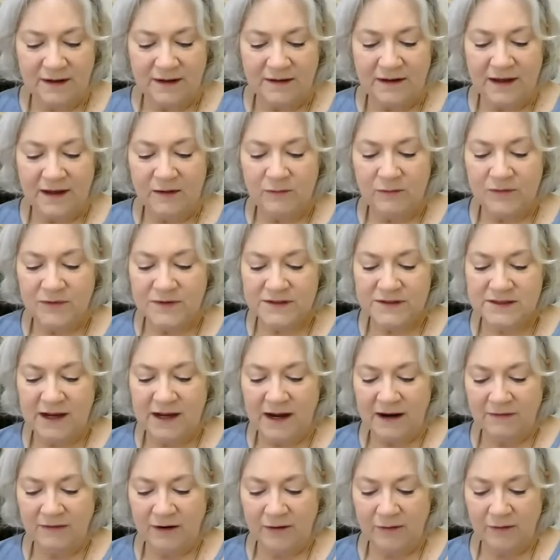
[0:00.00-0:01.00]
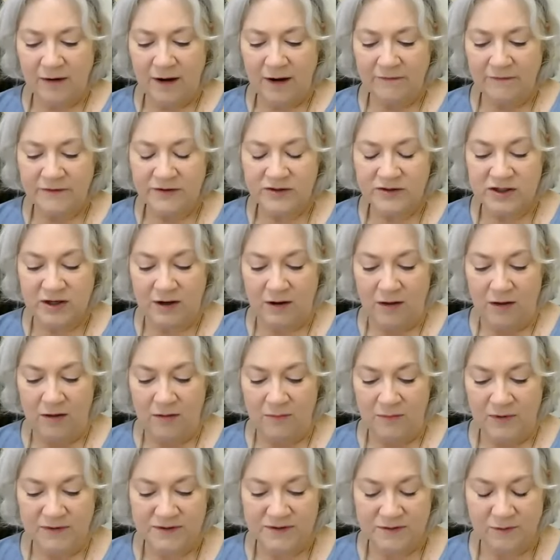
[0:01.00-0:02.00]
yet with the sight thereof she
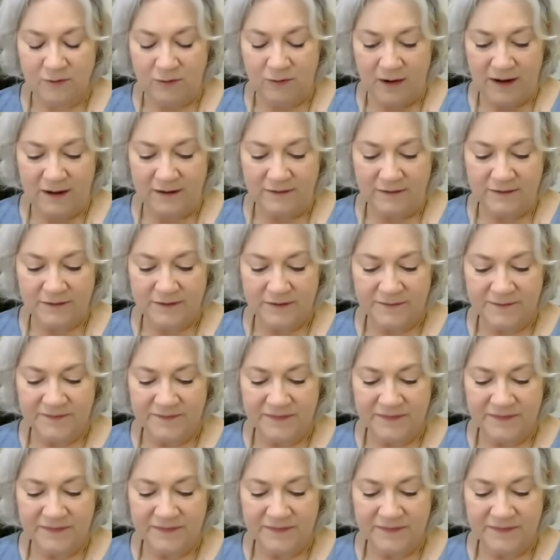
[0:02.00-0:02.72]
almost quelled,